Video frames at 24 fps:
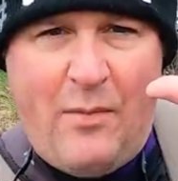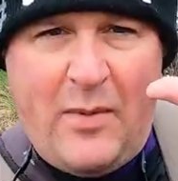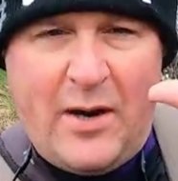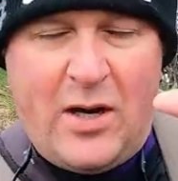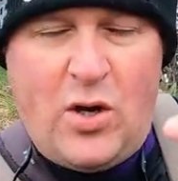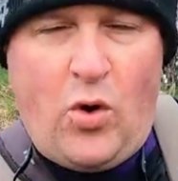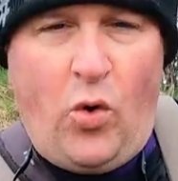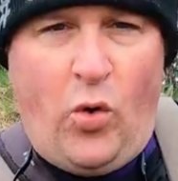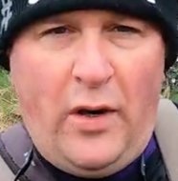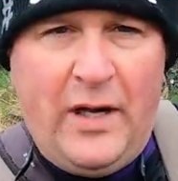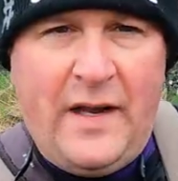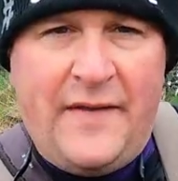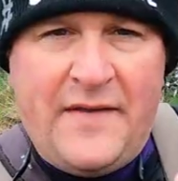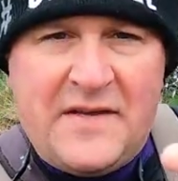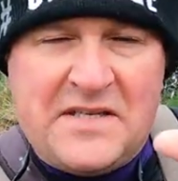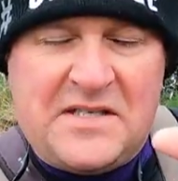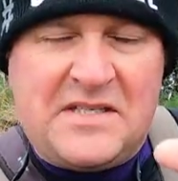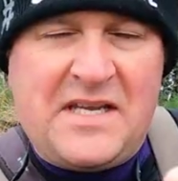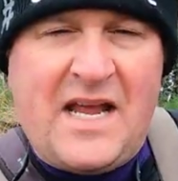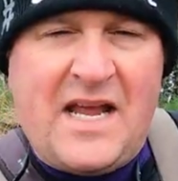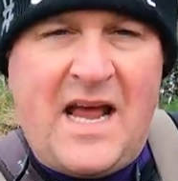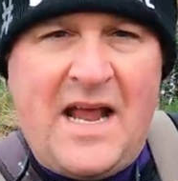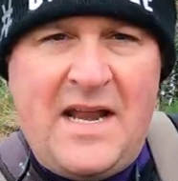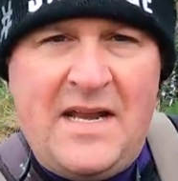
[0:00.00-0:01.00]
we're calling it the
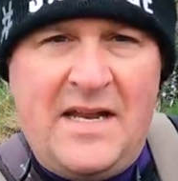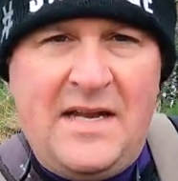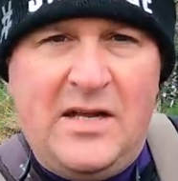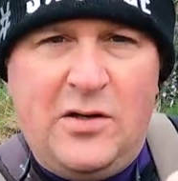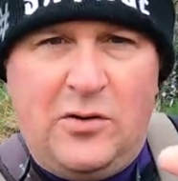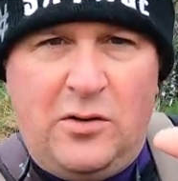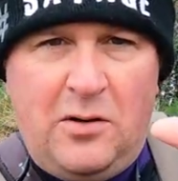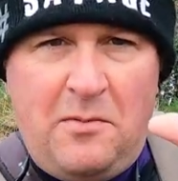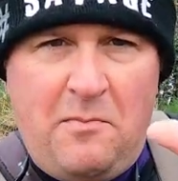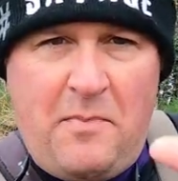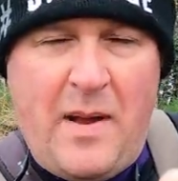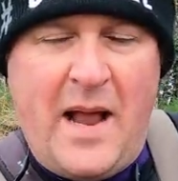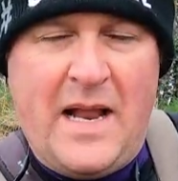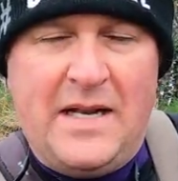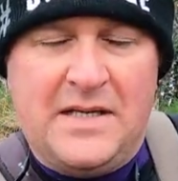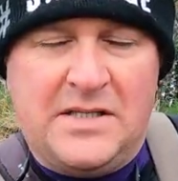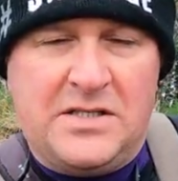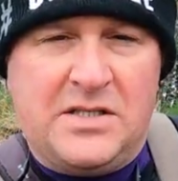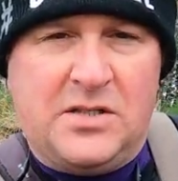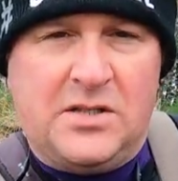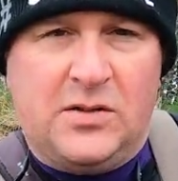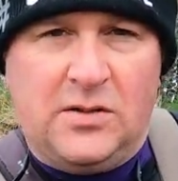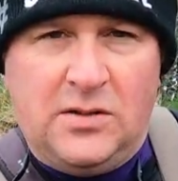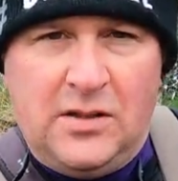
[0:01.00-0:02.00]
Sandeel
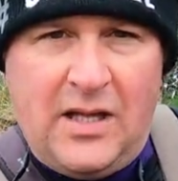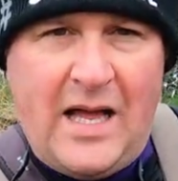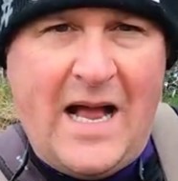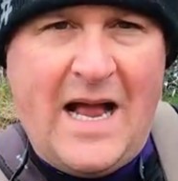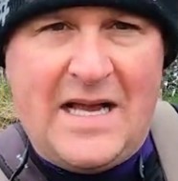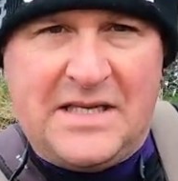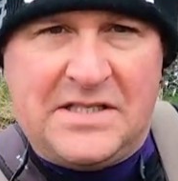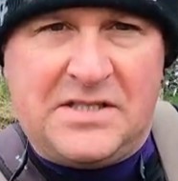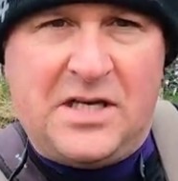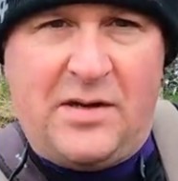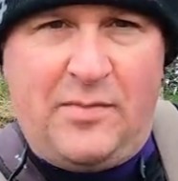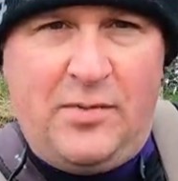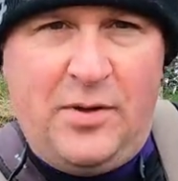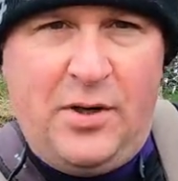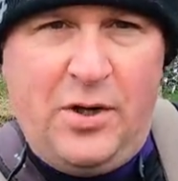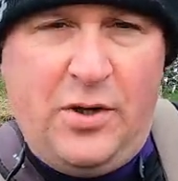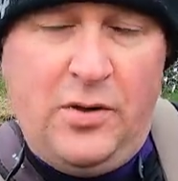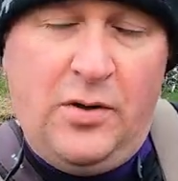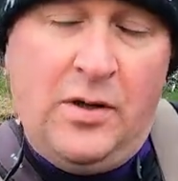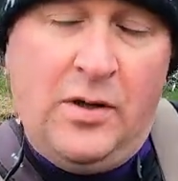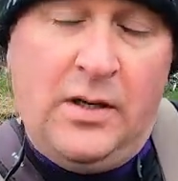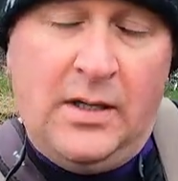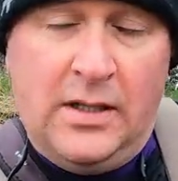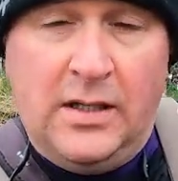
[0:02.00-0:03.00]
Pencil
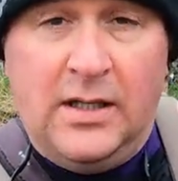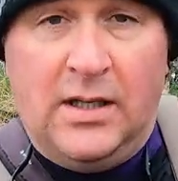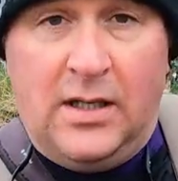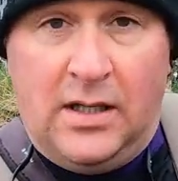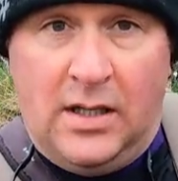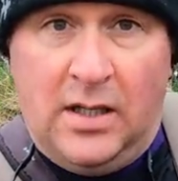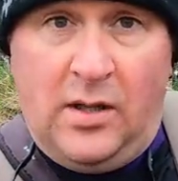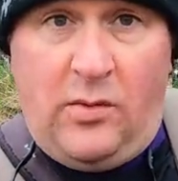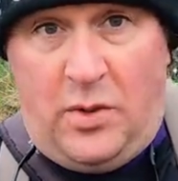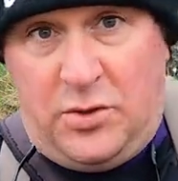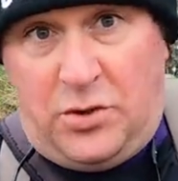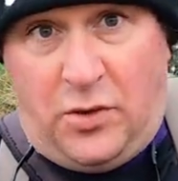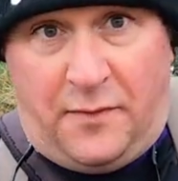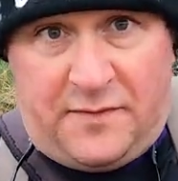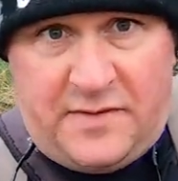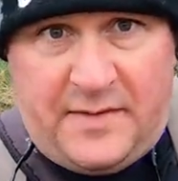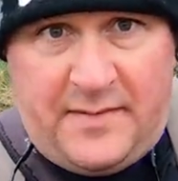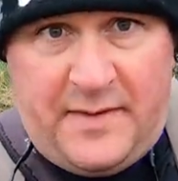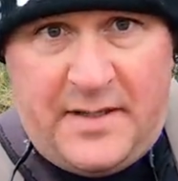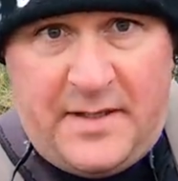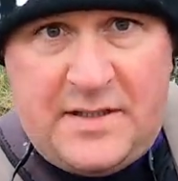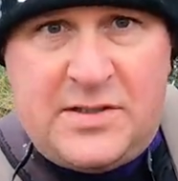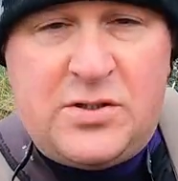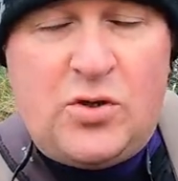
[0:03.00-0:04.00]
SW, which
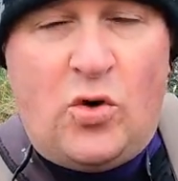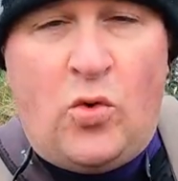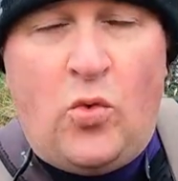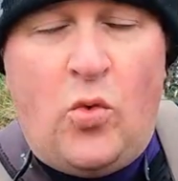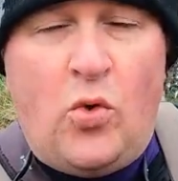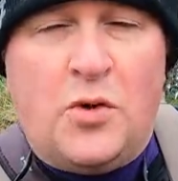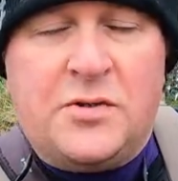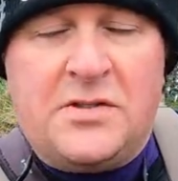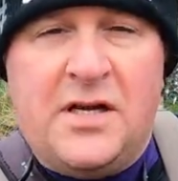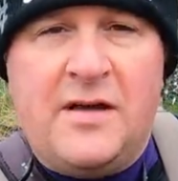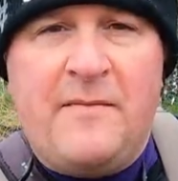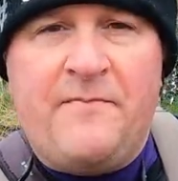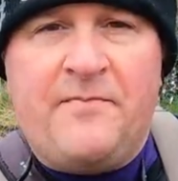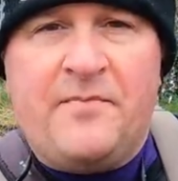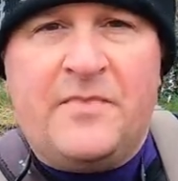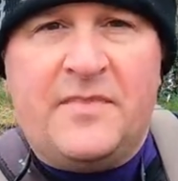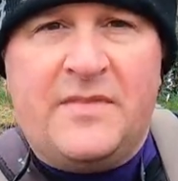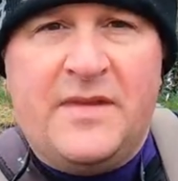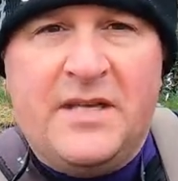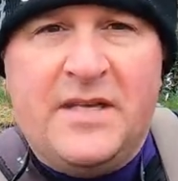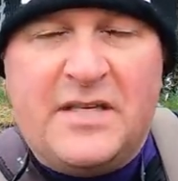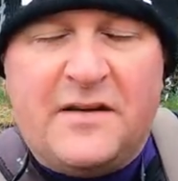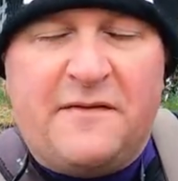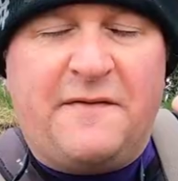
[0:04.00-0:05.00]
obviously means saltwater.
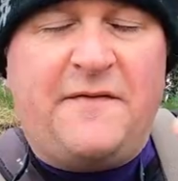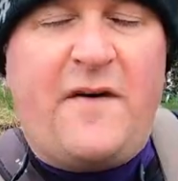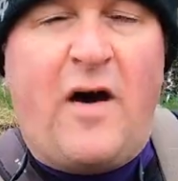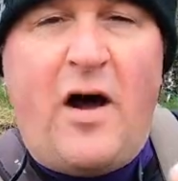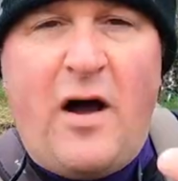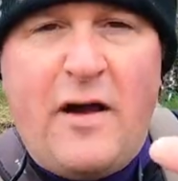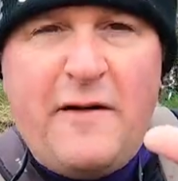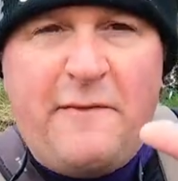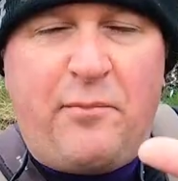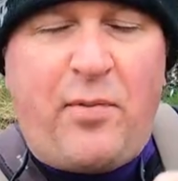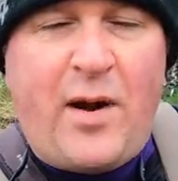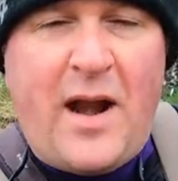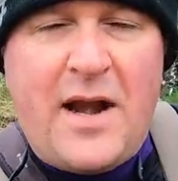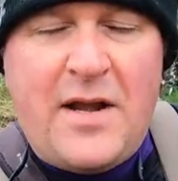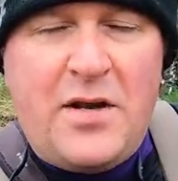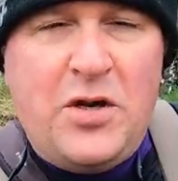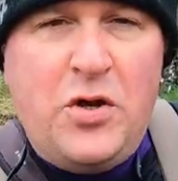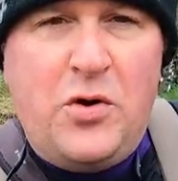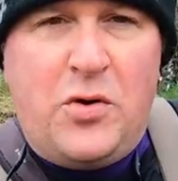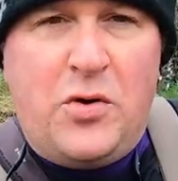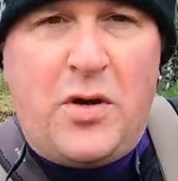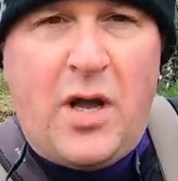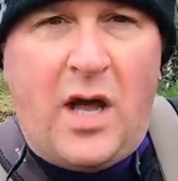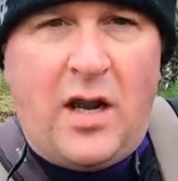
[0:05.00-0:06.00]
These are five brand
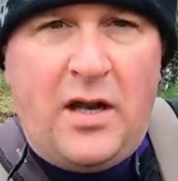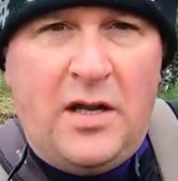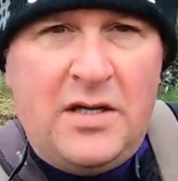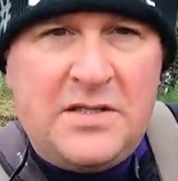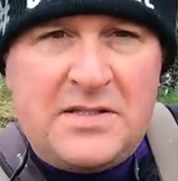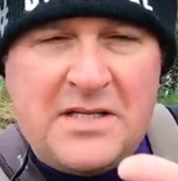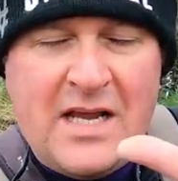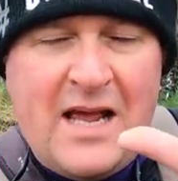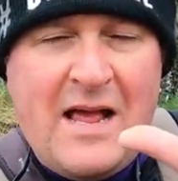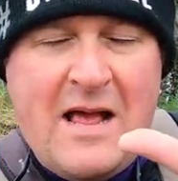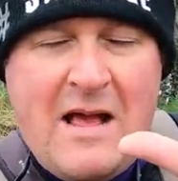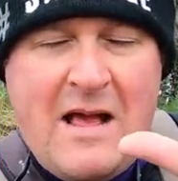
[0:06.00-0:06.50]
new colours,